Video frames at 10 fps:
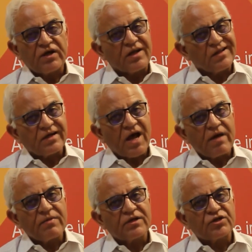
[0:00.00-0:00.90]
till the
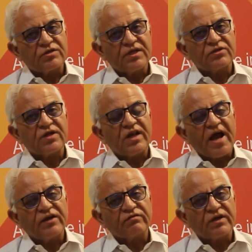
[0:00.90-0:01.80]
time it sees the
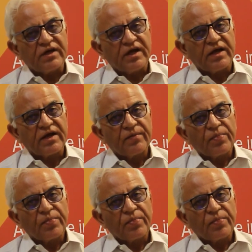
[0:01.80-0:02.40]
light of the day,